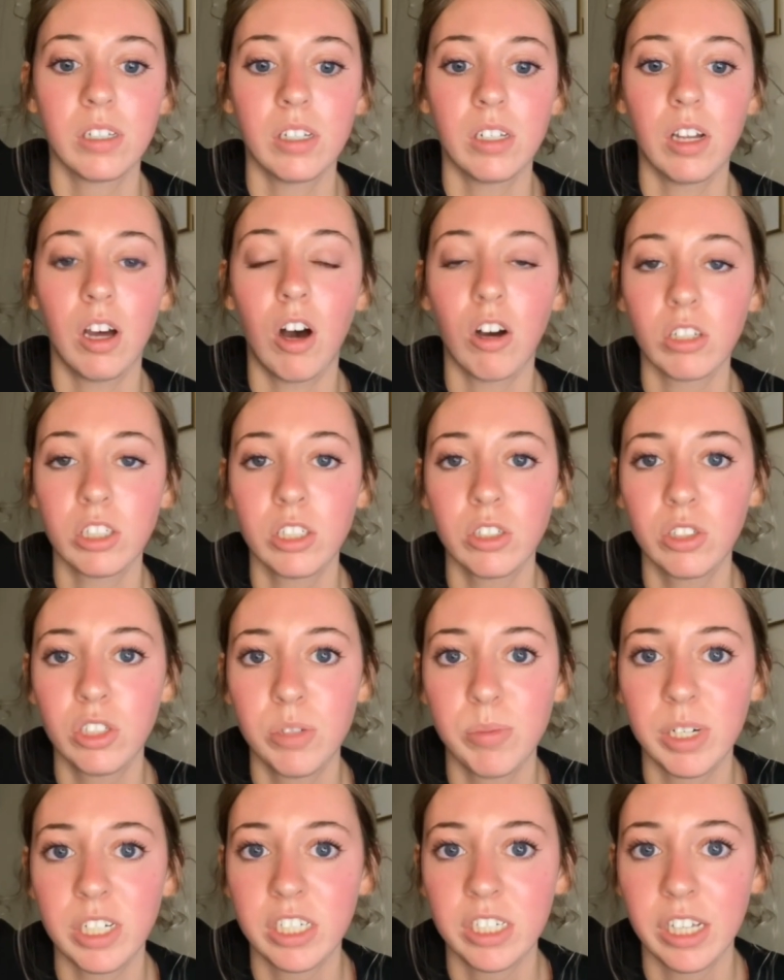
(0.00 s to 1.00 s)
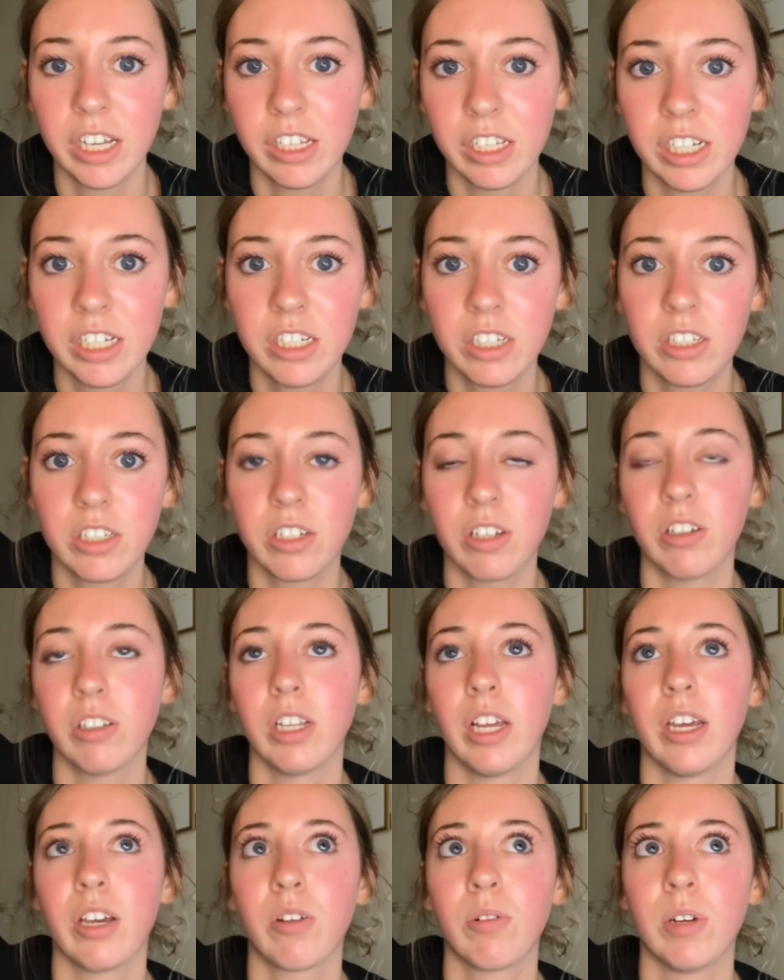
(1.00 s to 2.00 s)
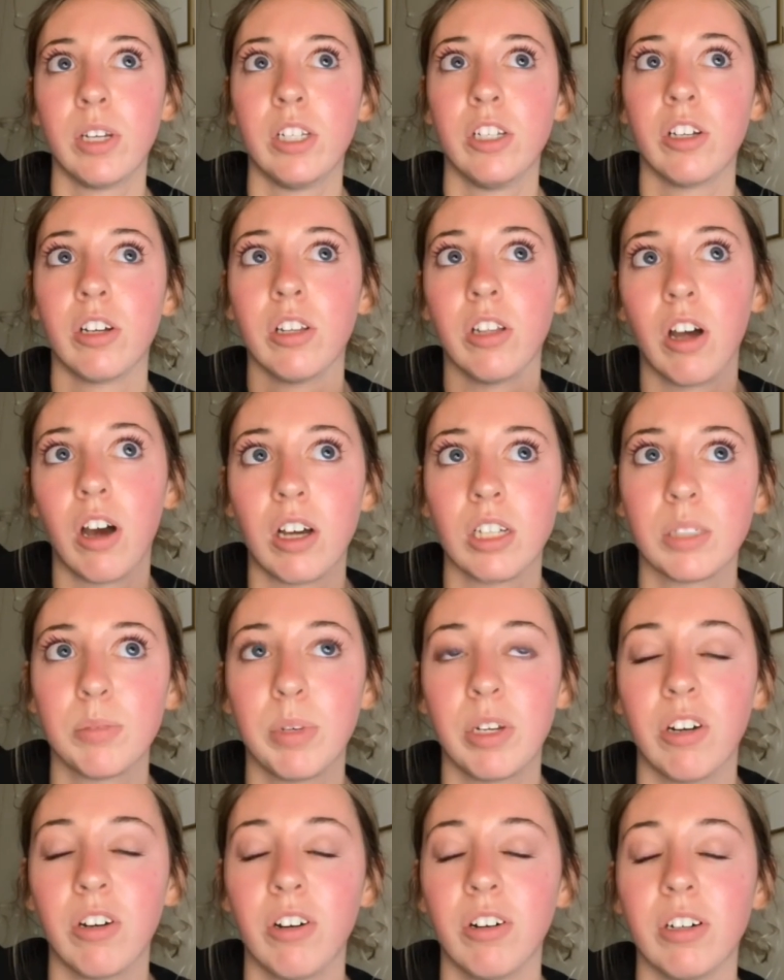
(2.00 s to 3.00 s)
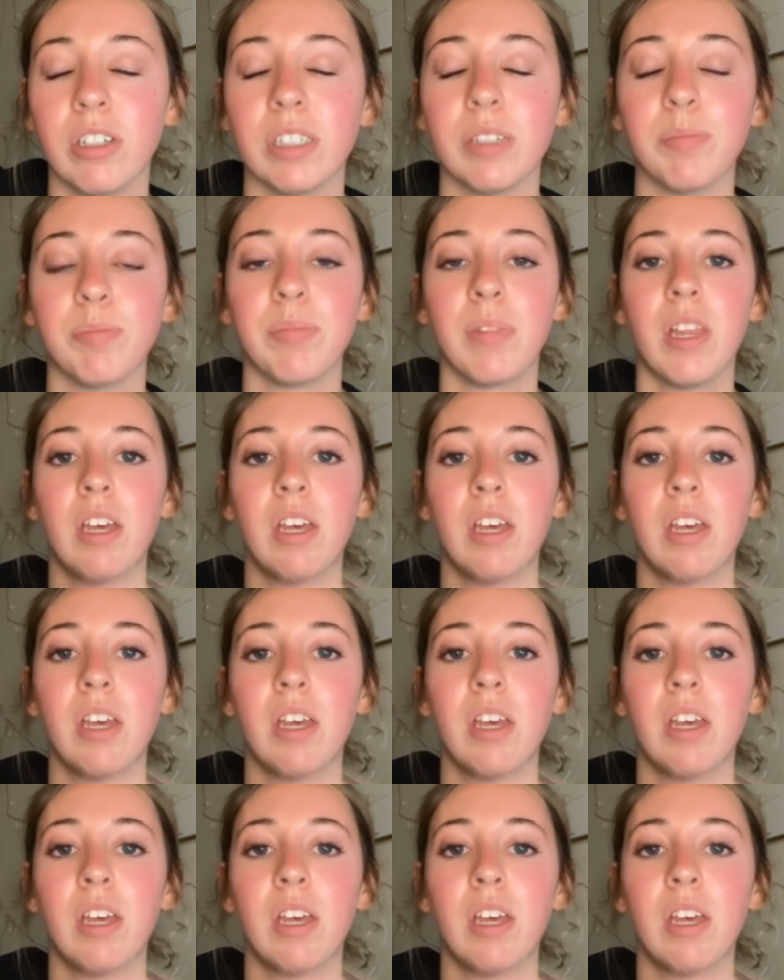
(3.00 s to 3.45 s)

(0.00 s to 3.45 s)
Also too much saline, so like when you're in the hospital and